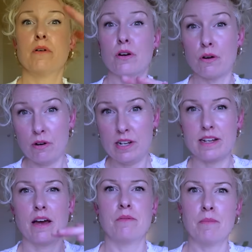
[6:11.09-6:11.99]
cooling
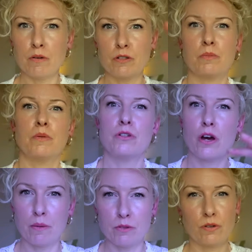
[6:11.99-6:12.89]
down multiple
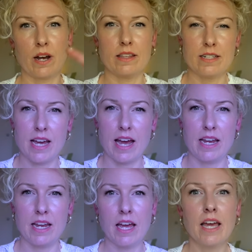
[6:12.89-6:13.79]
times throughout the
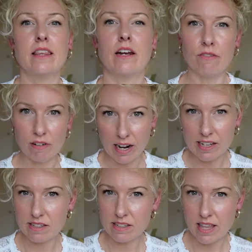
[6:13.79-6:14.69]
day that it
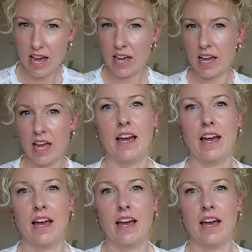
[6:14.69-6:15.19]
releases that.